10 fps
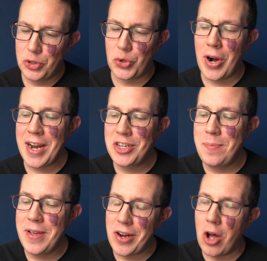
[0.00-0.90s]
trying to
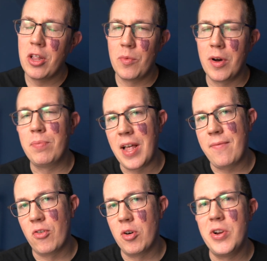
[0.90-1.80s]
be an all-in-one
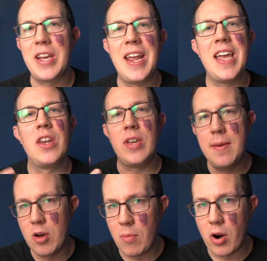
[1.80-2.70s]
platform where you can handle
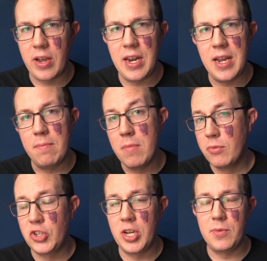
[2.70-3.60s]
email marketing,
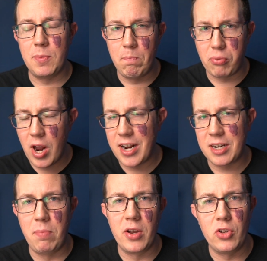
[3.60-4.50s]
memberships,
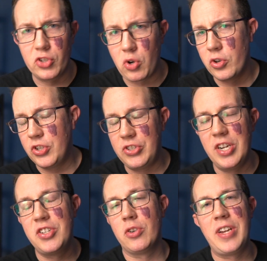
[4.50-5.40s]
product bundles, courses,
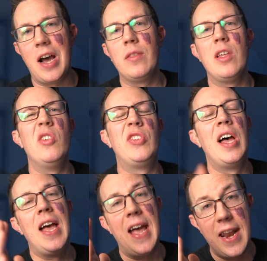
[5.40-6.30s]
digital downloads,
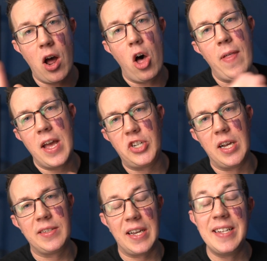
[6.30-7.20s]
and all that
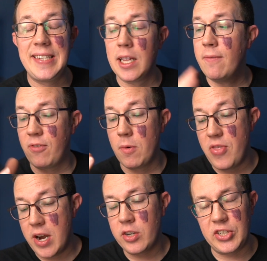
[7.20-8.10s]
jazz. And sell them from
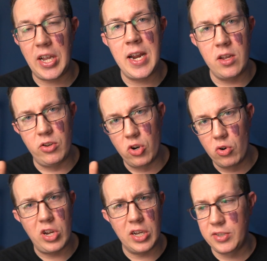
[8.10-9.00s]
their site, your
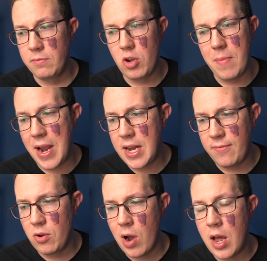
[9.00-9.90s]
own custom domain if
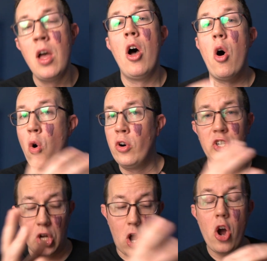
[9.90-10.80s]
you want, or
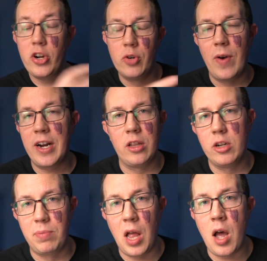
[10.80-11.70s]
just on your regular
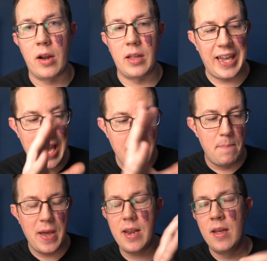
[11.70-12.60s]
blog, like
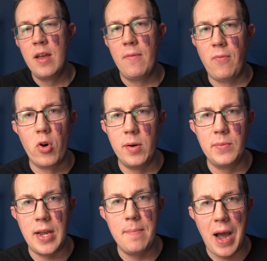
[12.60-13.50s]
embed forms
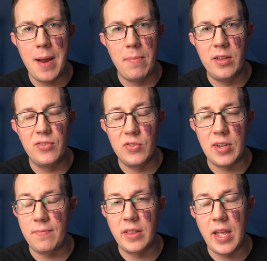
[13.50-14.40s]
and buy buttons and
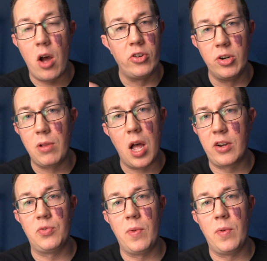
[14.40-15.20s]
stuff like that on your blog as